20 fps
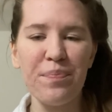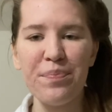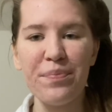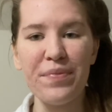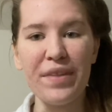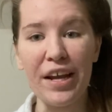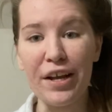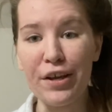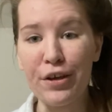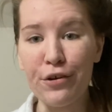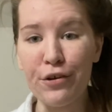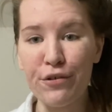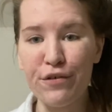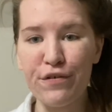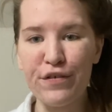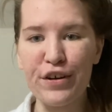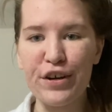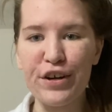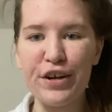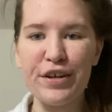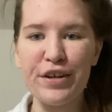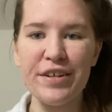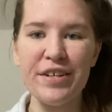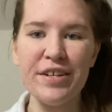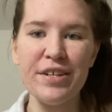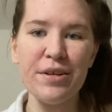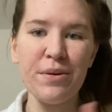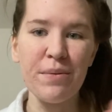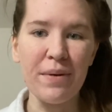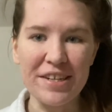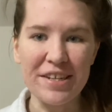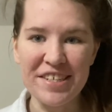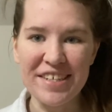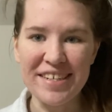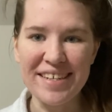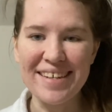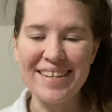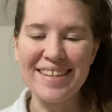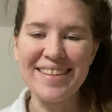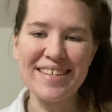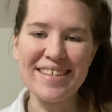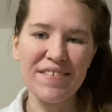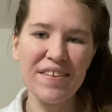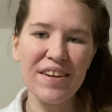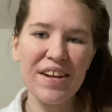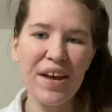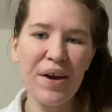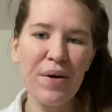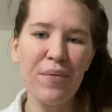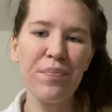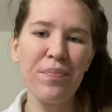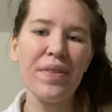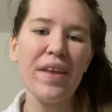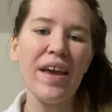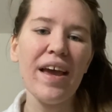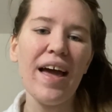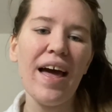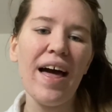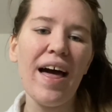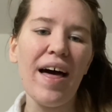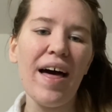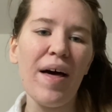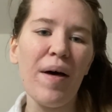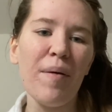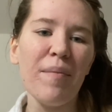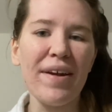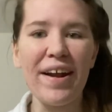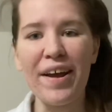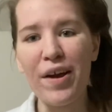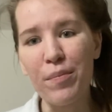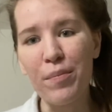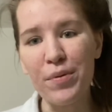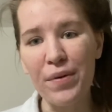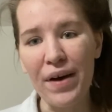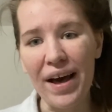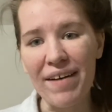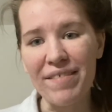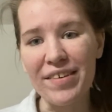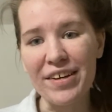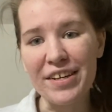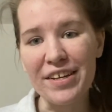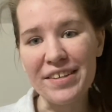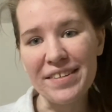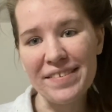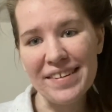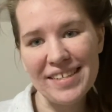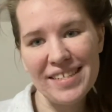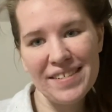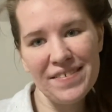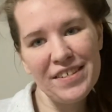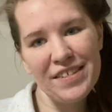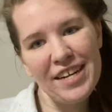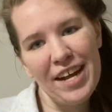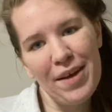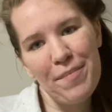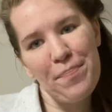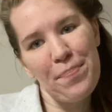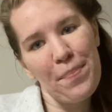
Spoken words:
Thank you for watching this video, and I hope you have a good rest of your day.